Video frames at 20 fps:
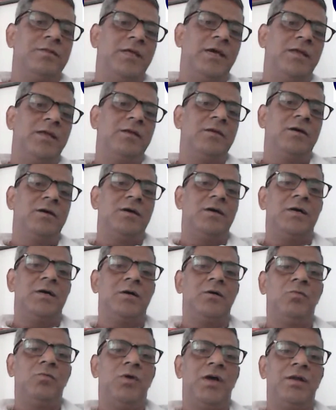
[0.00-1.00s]
Then
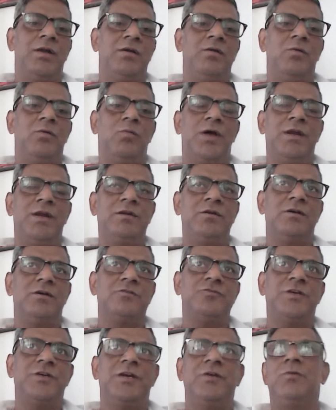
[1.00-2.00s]
one
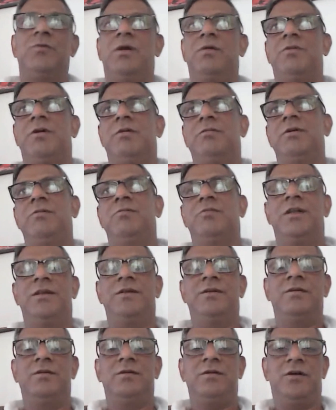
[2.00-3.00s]
consonant, one vowel,
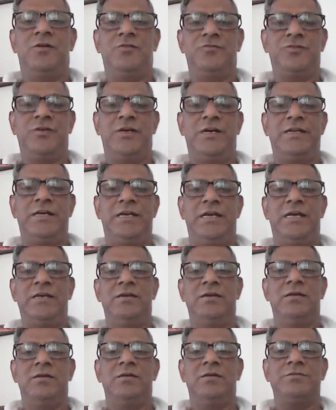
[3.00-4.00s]
one consonant
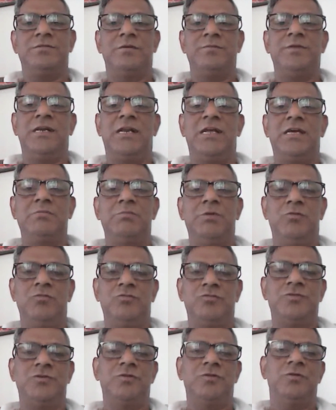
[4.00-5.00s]
again, something like
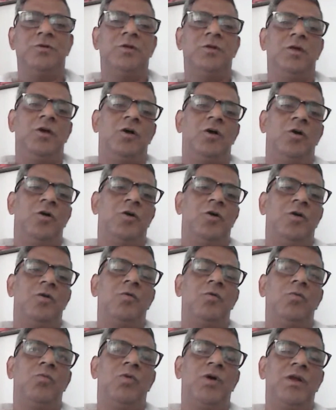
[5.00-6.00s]
boat.
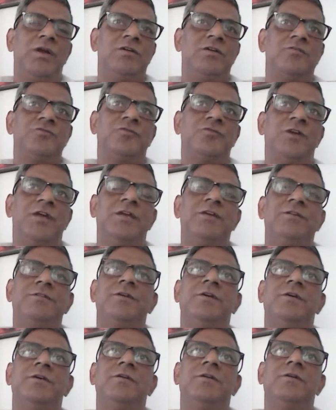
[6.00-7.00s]
Or one
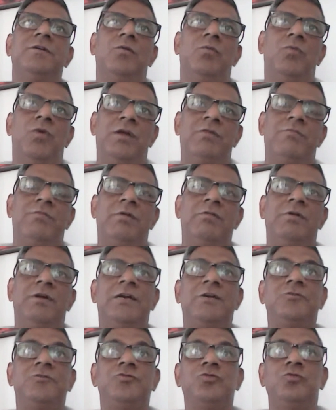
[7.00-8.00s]
consonant, one
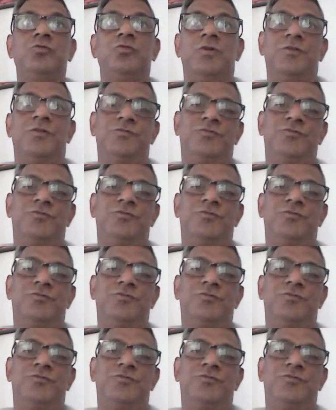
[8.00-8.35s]
vowel, and two